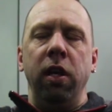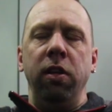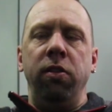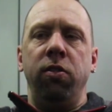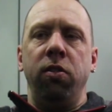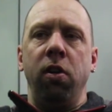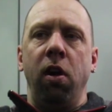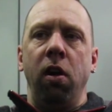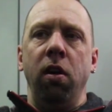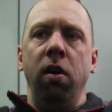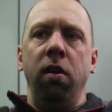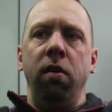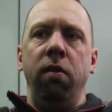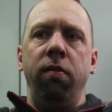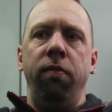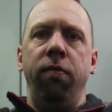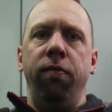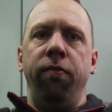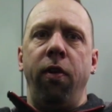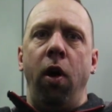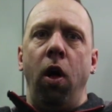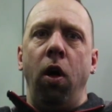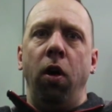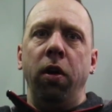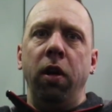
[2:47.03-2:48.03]
I started
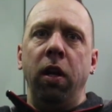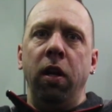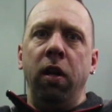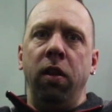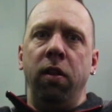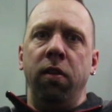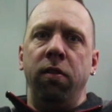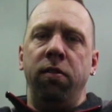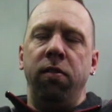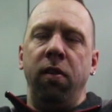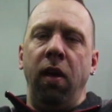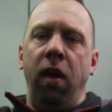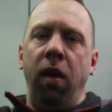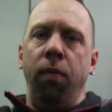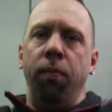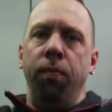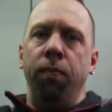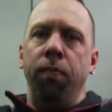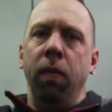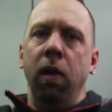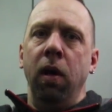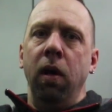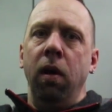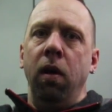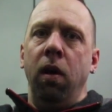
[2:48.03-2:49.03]
falling into the same
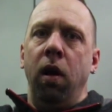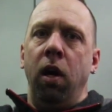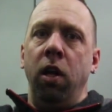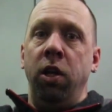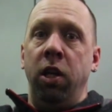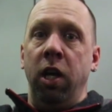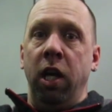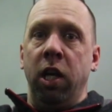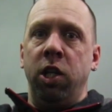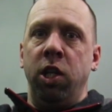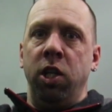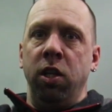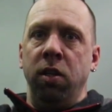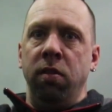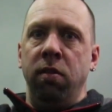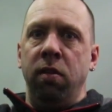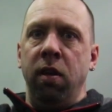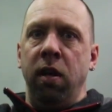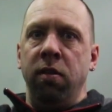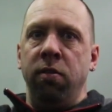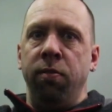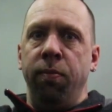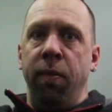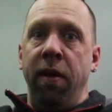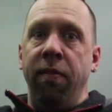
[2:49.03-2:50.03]
addictions
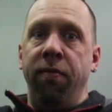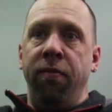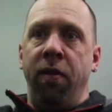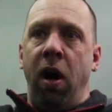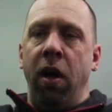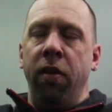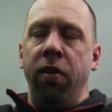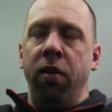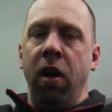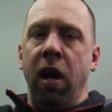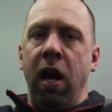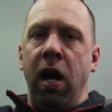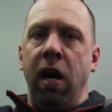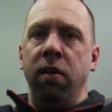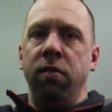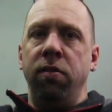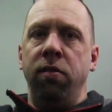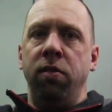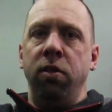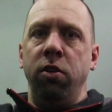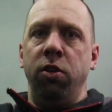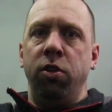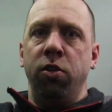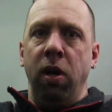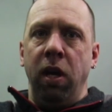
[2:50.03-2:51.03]
as my father has,
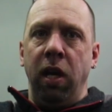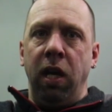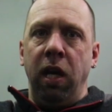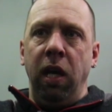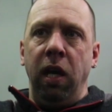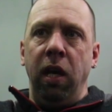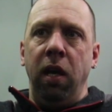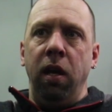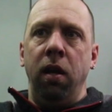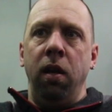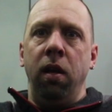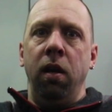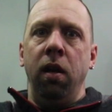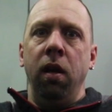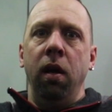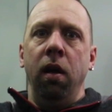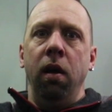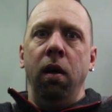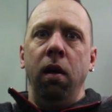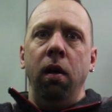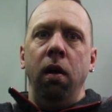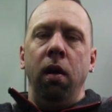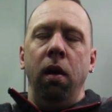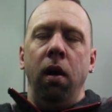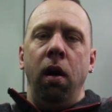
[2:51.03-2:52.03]
the drinking.
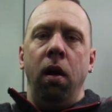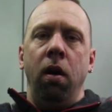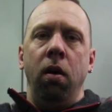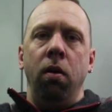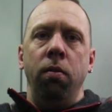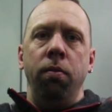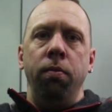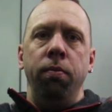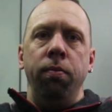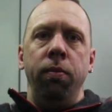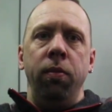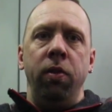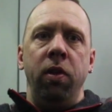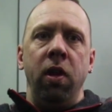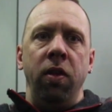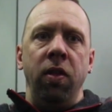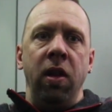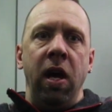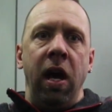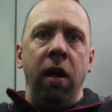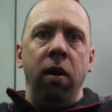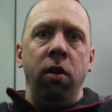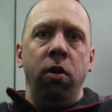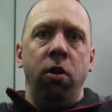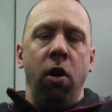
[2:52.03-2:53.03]
Then
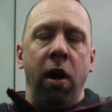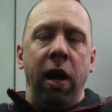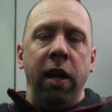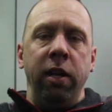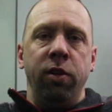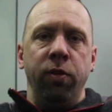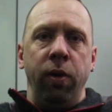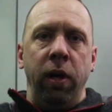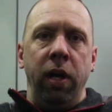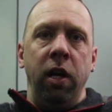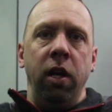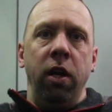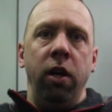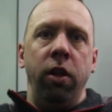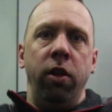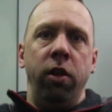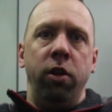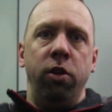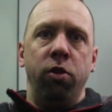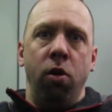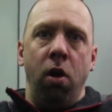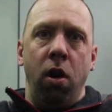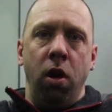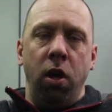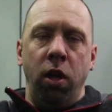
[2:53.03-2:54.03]
that graduated into the
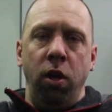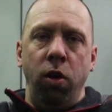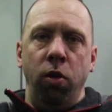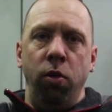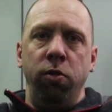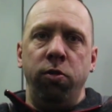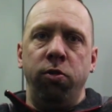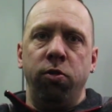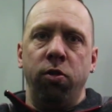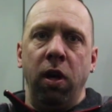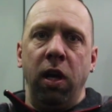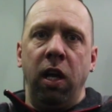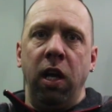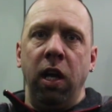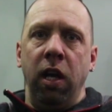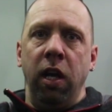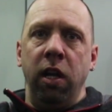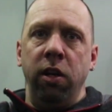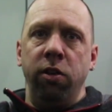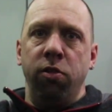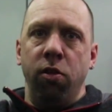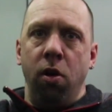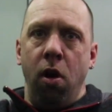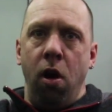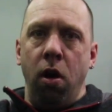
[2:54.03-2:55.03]
drug use, drinking
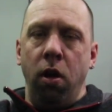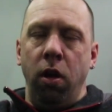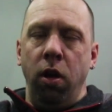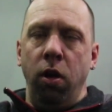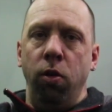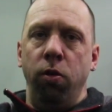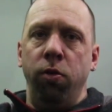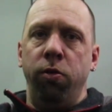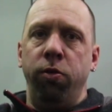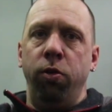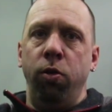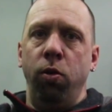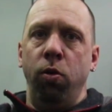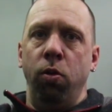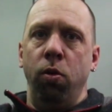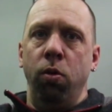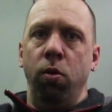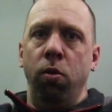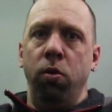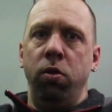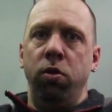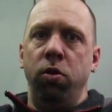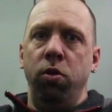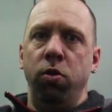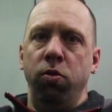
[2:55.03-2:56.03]
and drug use, to
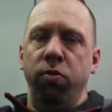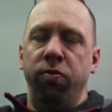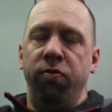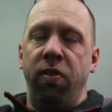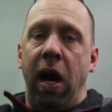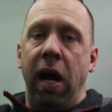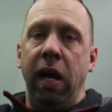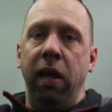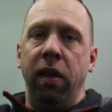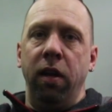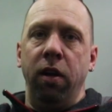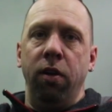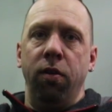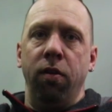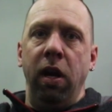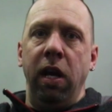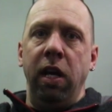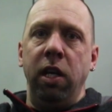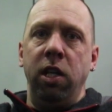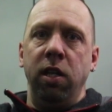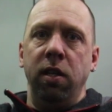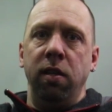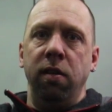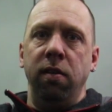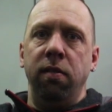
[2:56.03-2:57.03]
violent
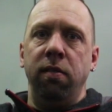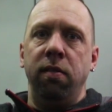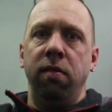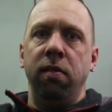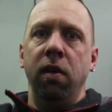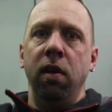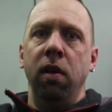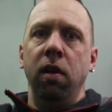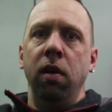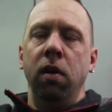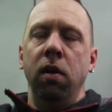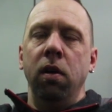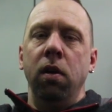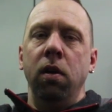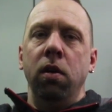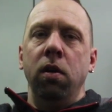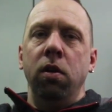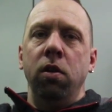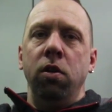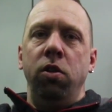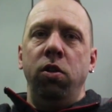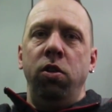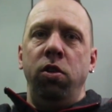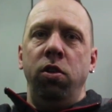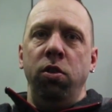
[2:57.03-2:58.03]
rages,
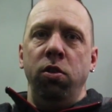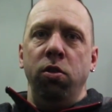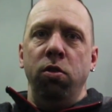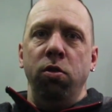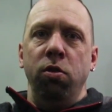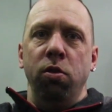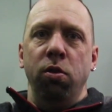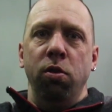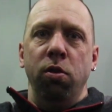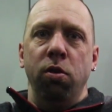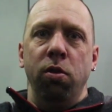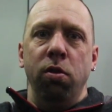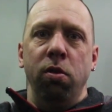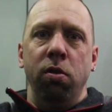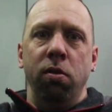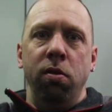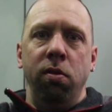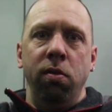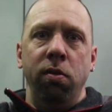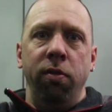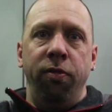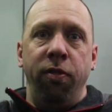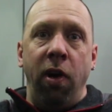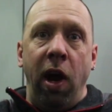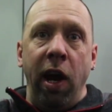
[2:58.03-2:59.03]
to
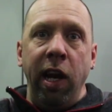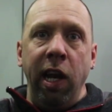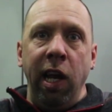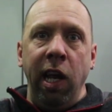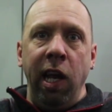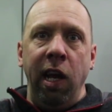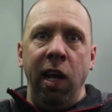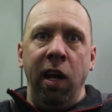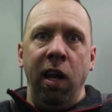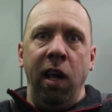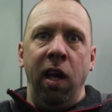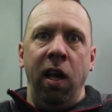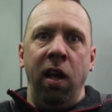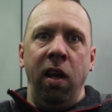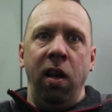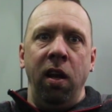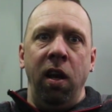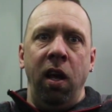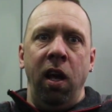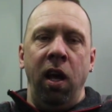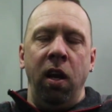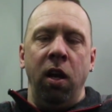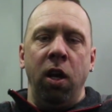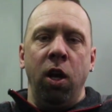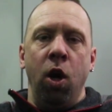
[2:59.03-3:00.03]
fighting
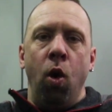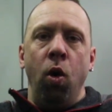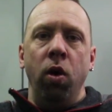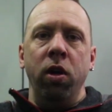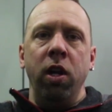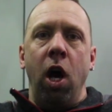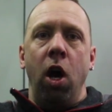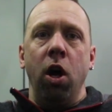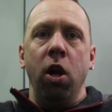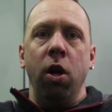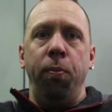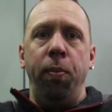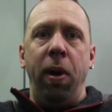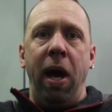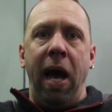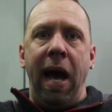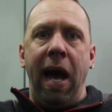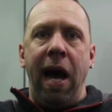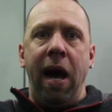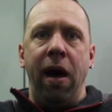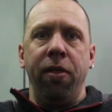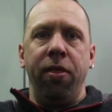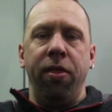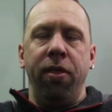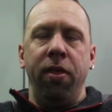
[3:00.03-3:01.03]
and going down a
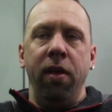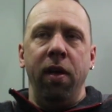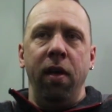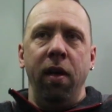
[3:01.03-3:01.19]
path